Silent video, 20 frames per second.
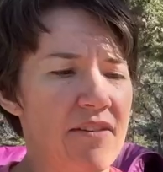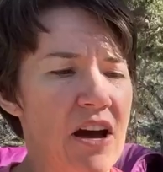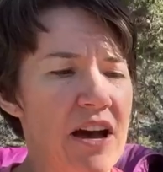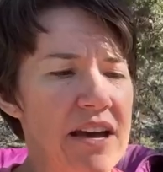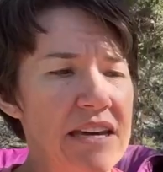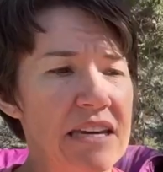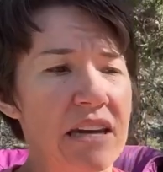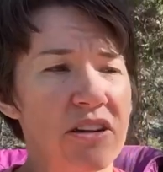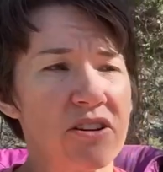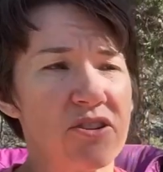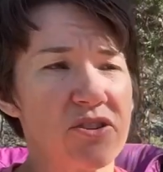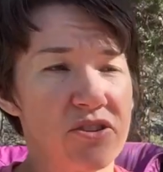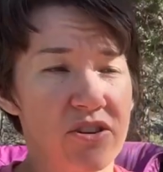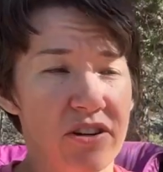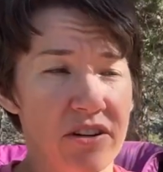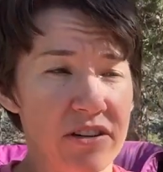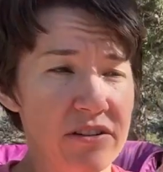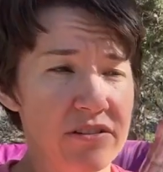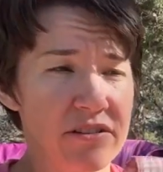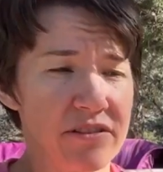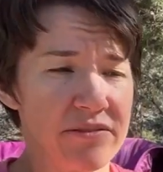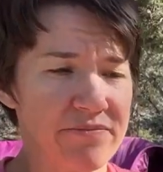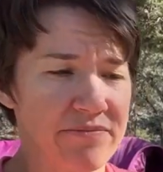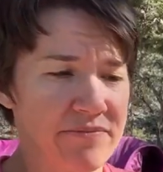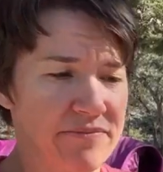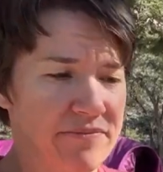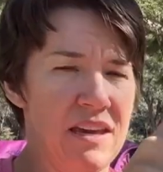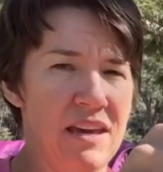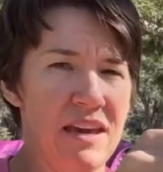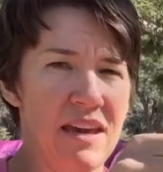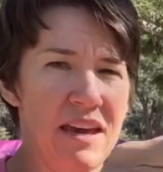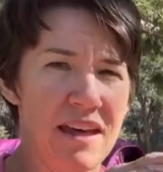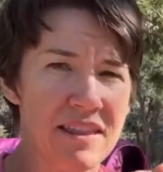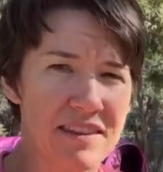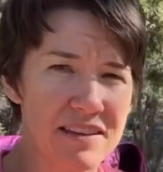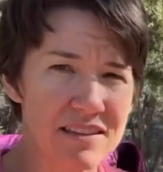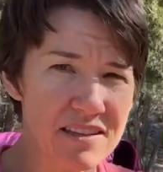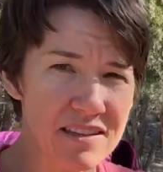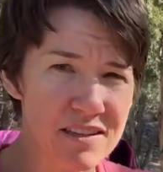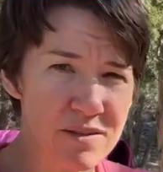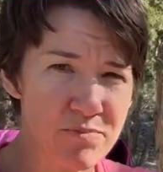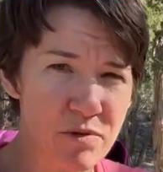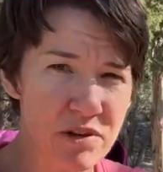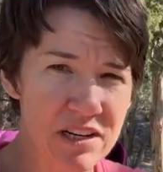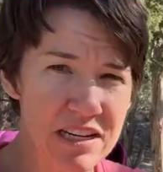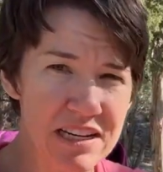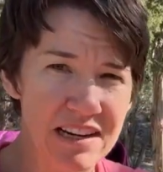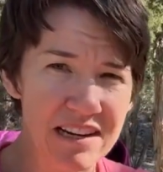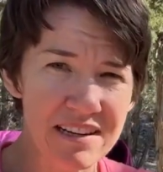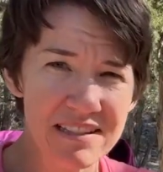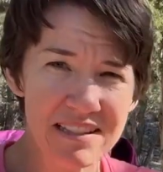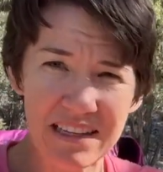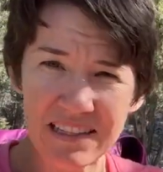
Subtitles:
a hiking shirt. And this is pretty nice.